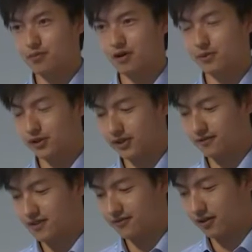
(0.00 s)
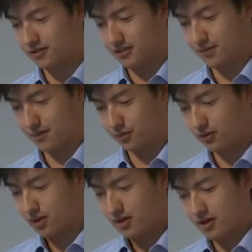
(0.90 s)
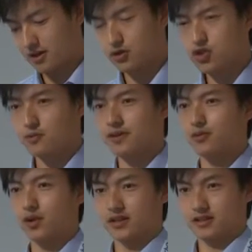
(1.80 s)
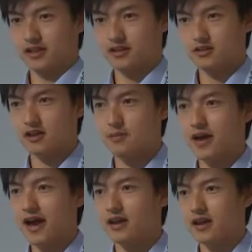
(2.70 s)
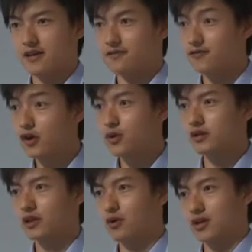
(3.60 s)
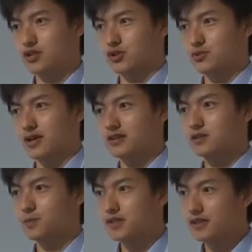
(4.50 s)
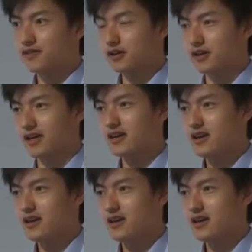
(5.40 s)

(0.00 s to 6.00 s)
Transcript: probability of defaulting people, you should be willing to lend to them at a very low interest rate, specifically